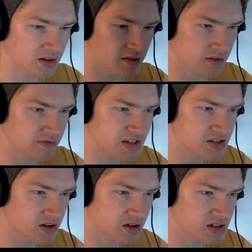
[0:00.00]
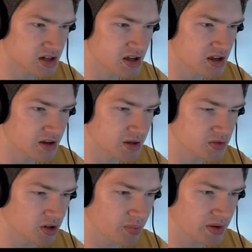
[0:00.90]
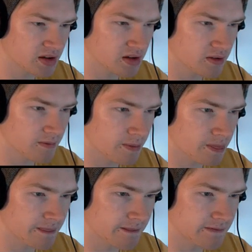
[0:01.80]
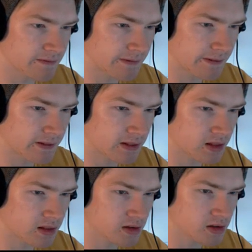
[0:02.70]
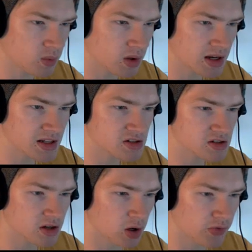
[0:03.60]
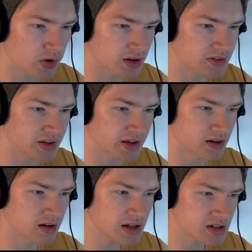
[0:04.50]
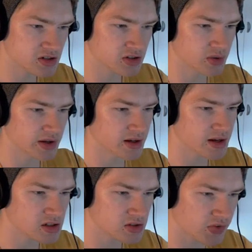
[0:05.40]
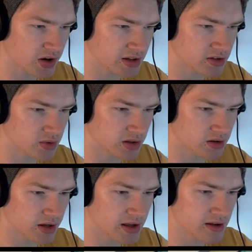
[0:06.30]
okay, research. New topic. You know what? Let's just go for hunting. Let's just do it. Let's just fucking do it, okay?